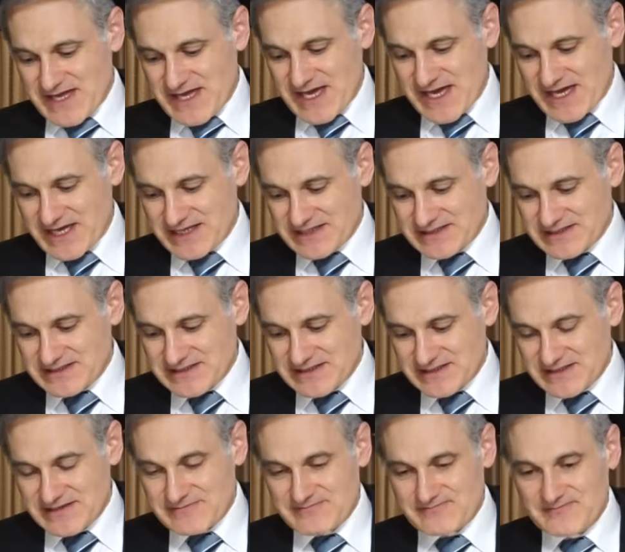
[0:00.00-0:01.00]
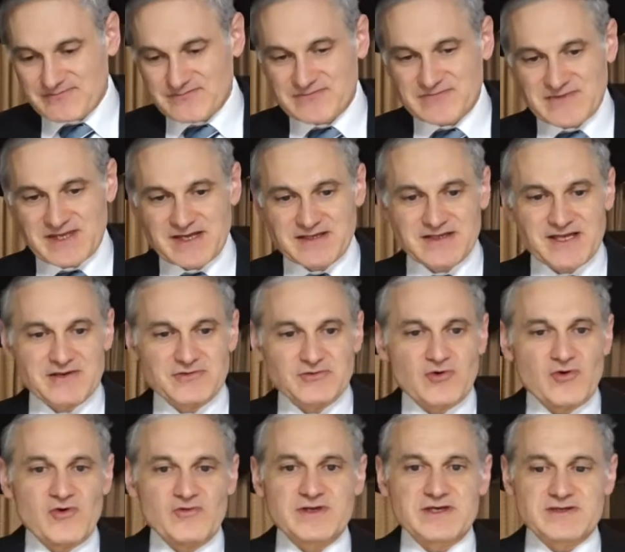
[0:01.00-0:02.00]
And
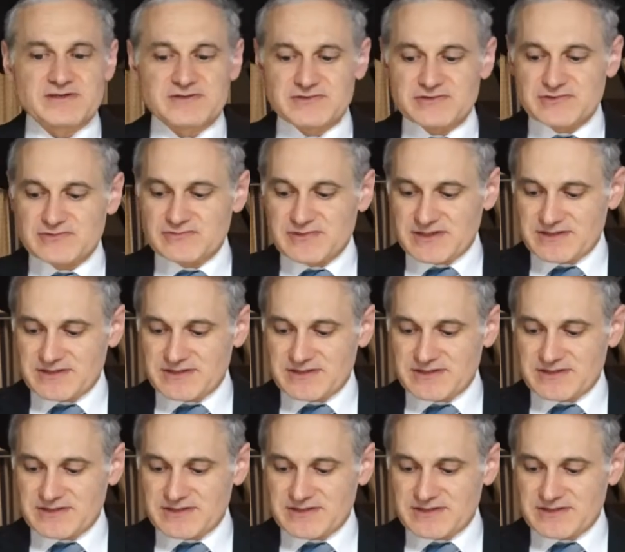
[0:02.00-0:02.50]
all we can do